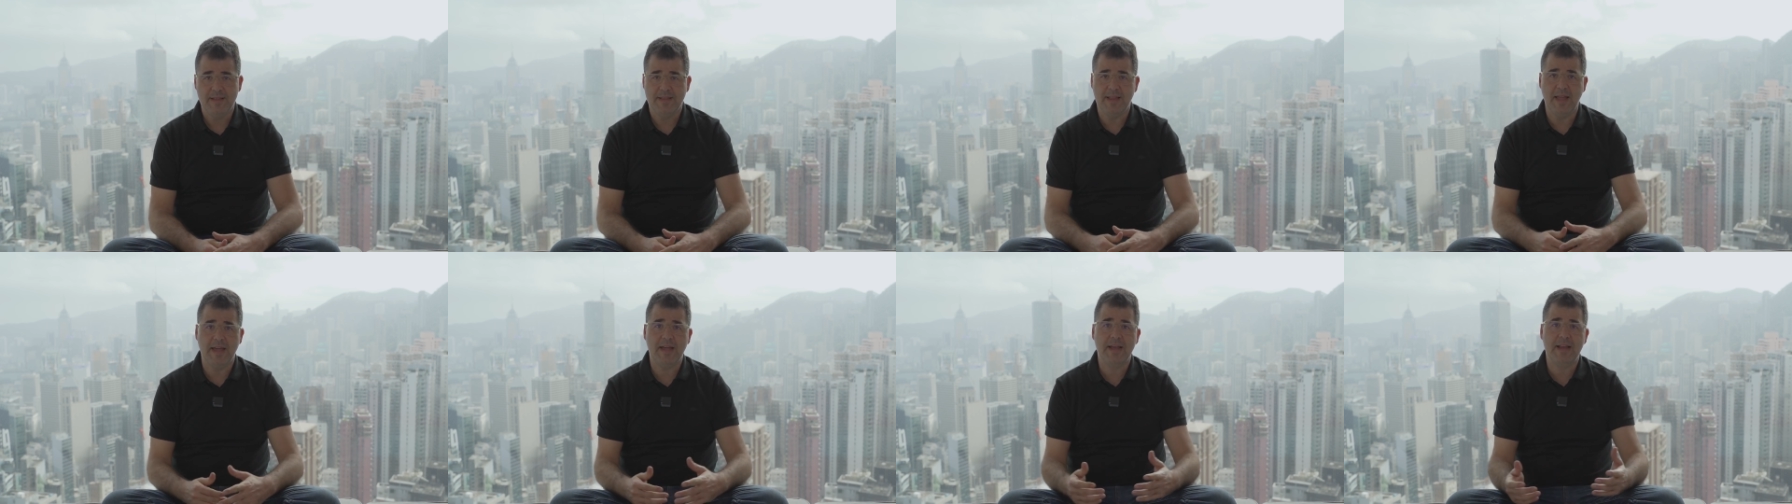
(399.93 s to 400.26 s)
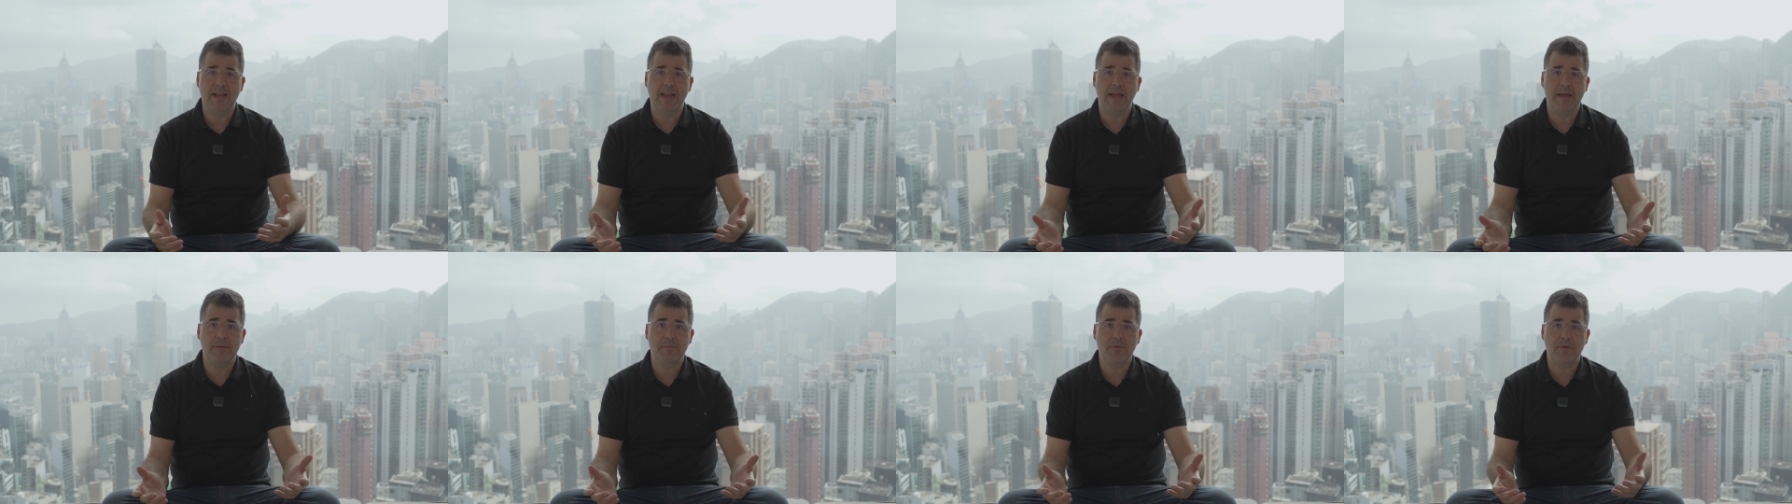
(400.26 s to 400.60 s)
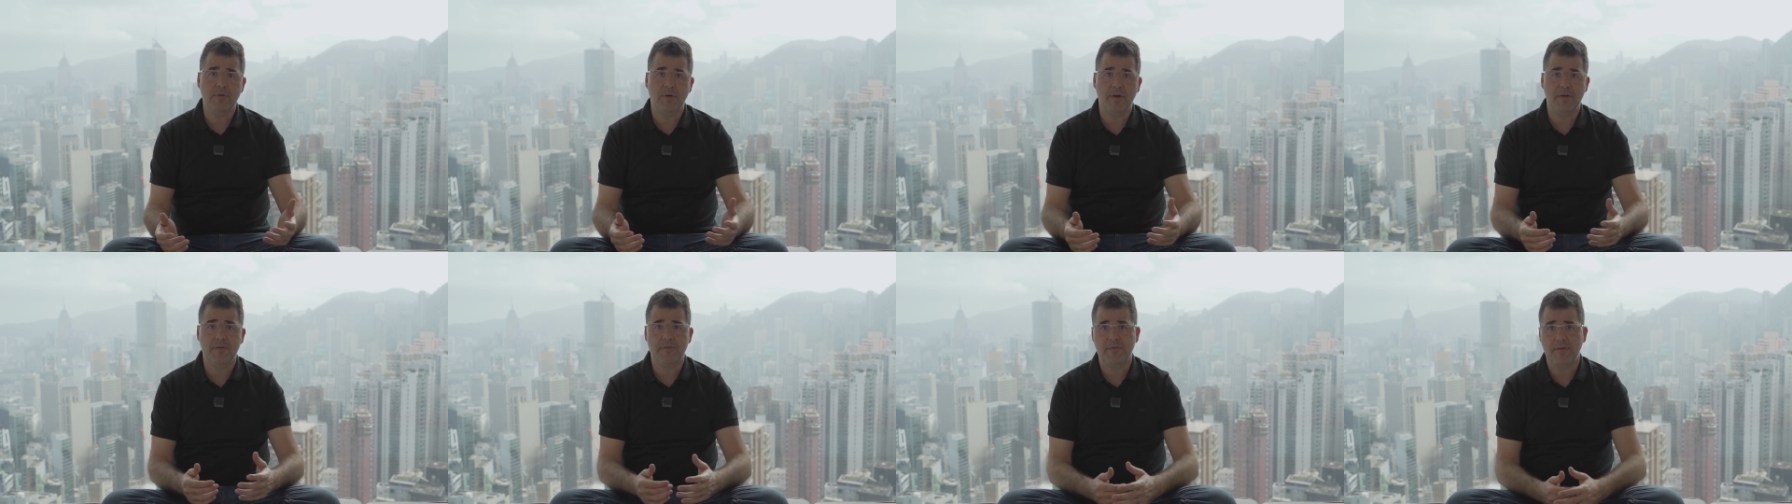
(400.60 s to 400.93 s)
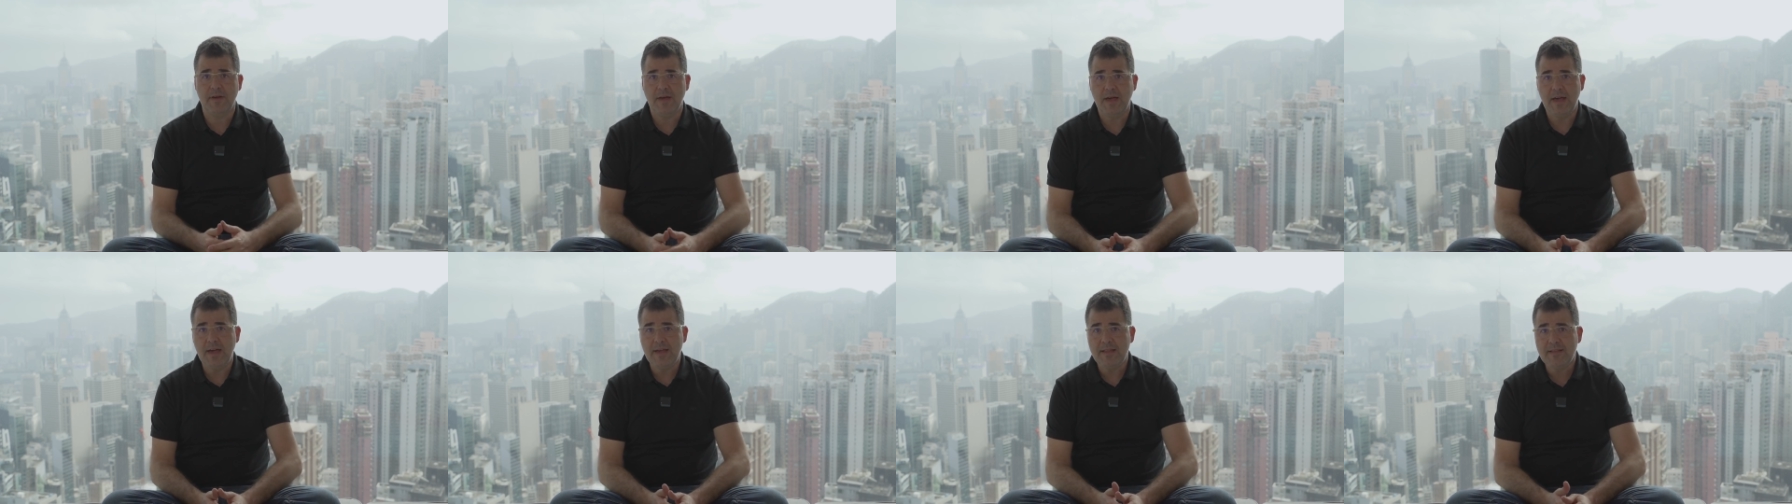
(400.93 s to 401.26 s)
They claim to have
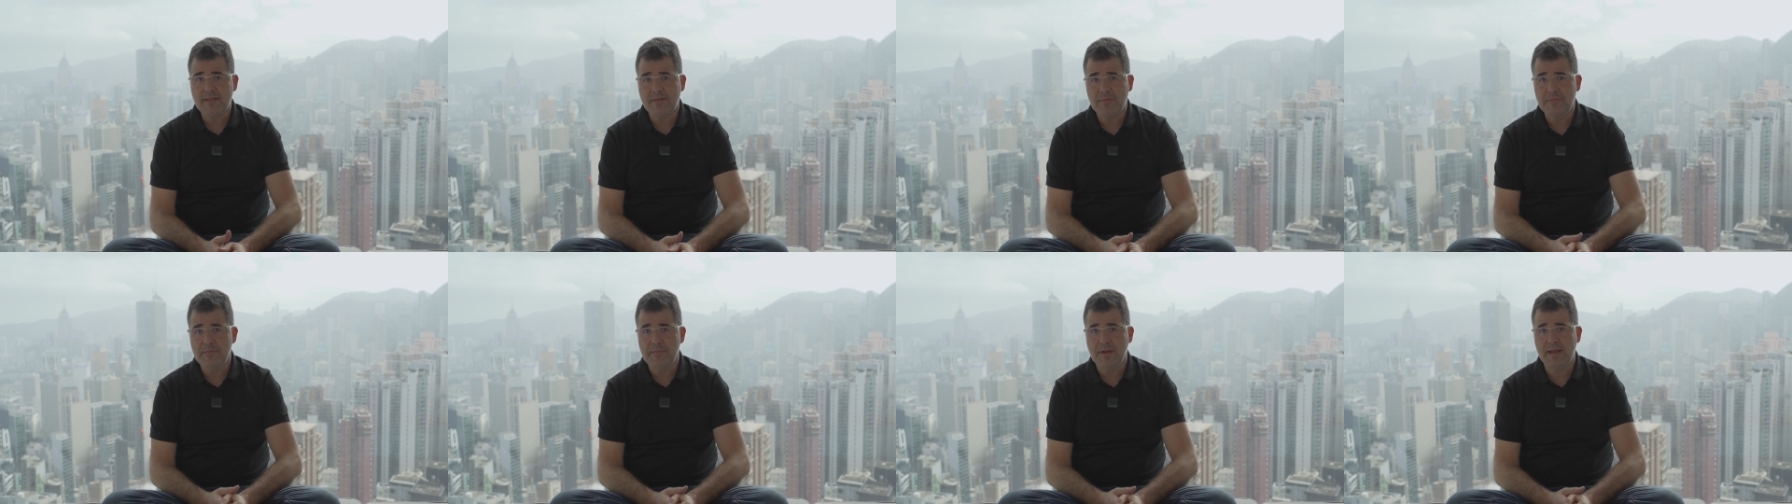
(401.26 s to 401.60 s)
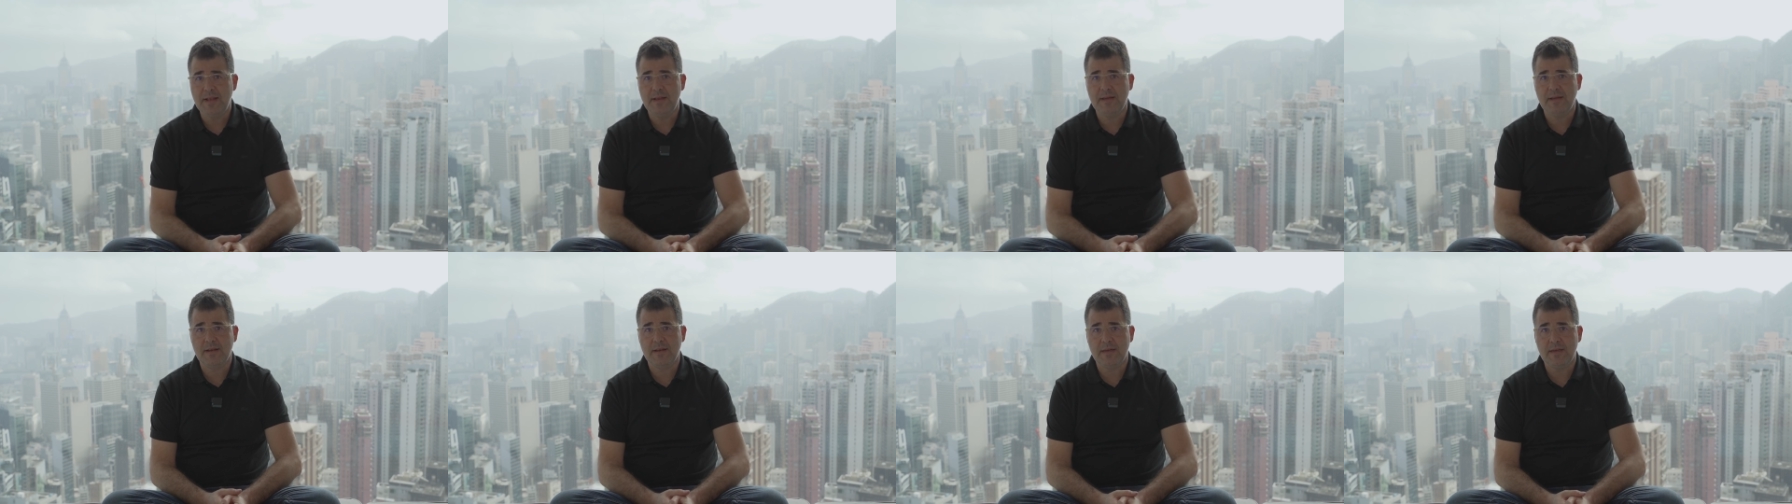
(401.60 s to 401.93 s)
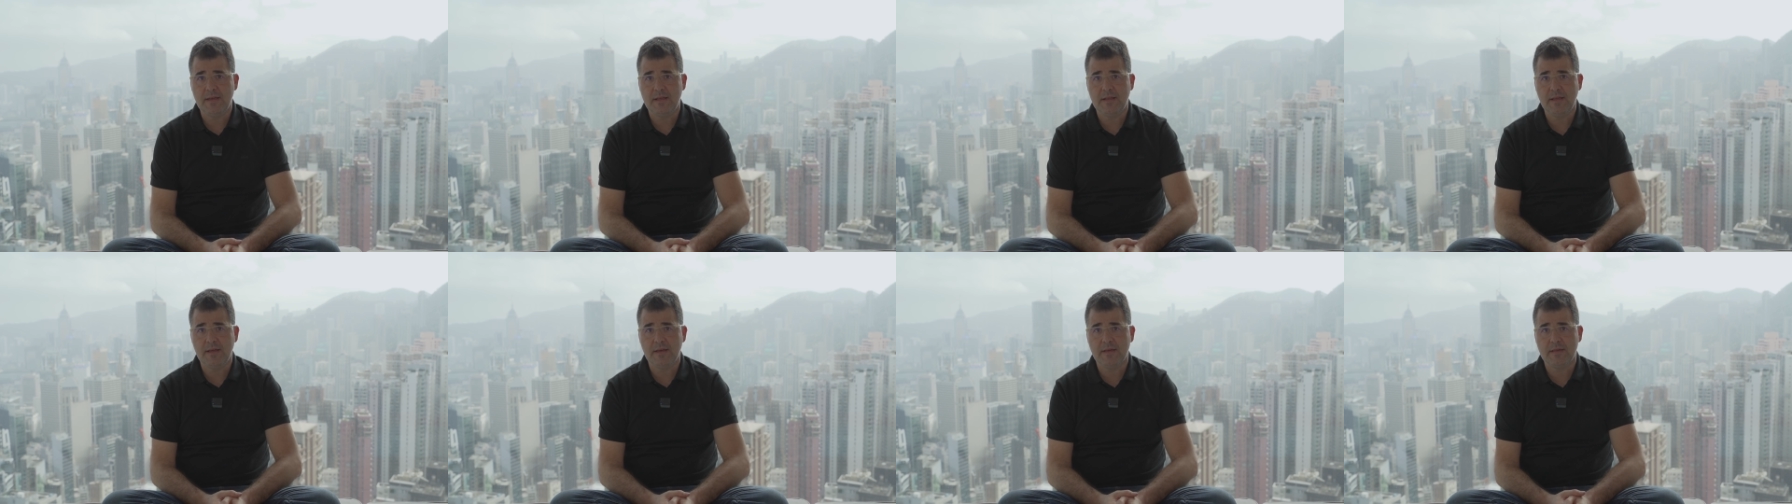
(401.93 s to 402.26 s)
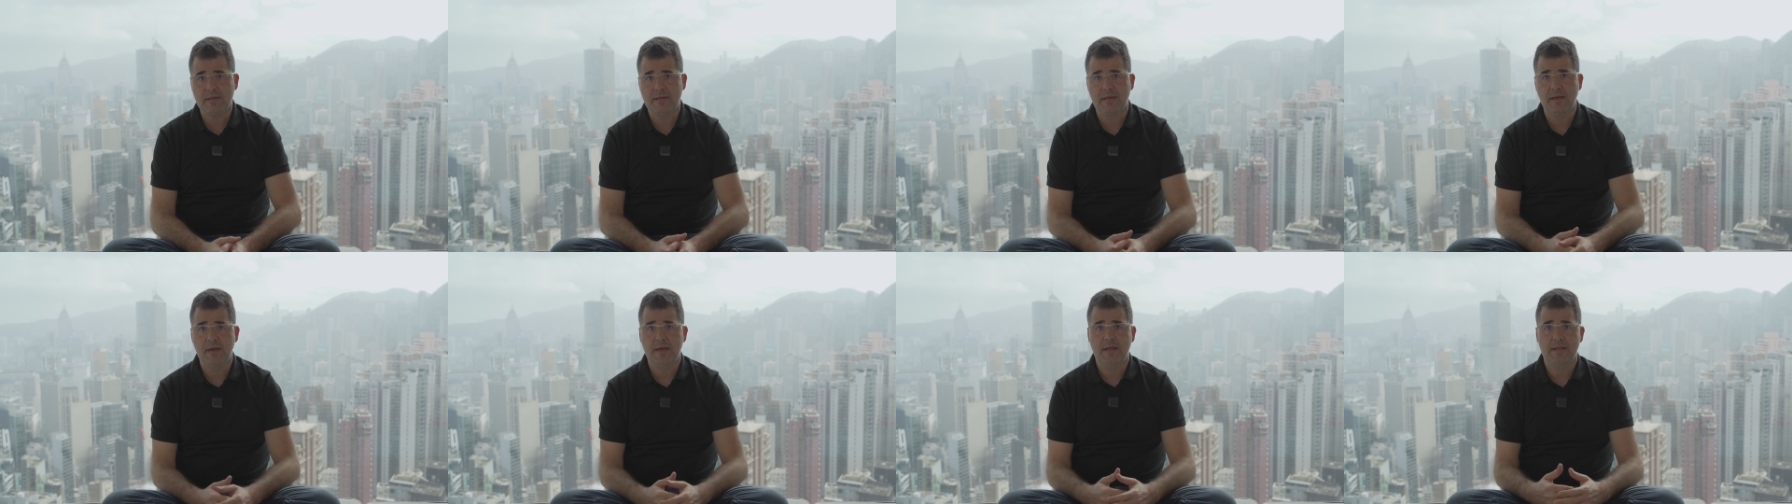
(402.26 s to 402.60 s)
8 million readers.